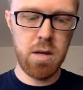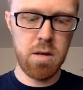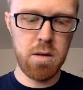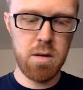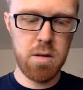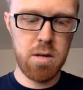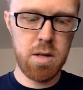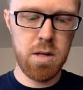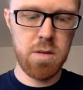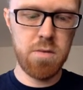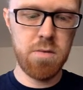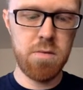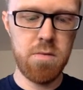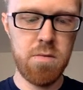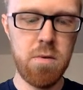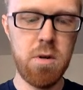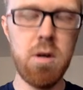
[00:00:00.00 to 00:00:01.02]
next
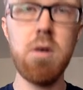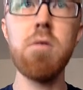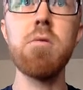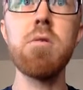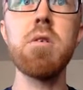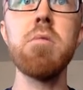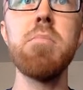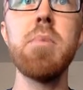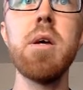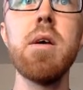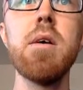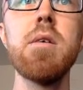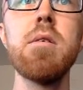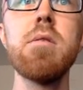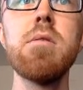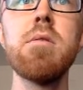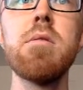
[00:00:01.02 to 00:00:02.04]
row
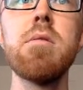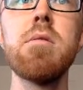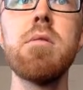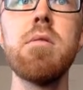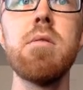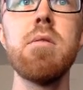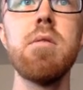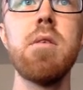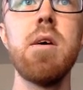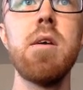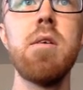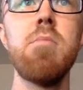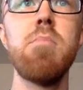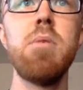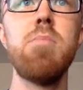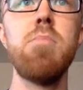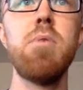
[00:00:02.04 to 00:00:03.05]
command. That'll
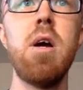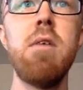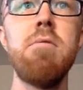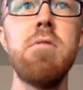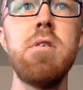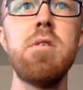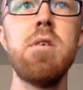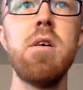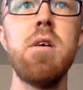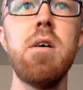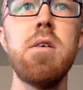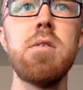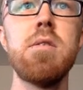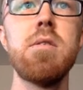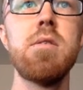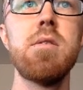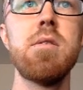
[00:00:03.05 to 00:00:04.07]
be private to
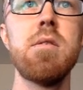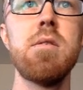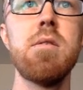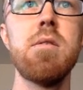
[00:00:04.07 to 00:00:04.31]
us,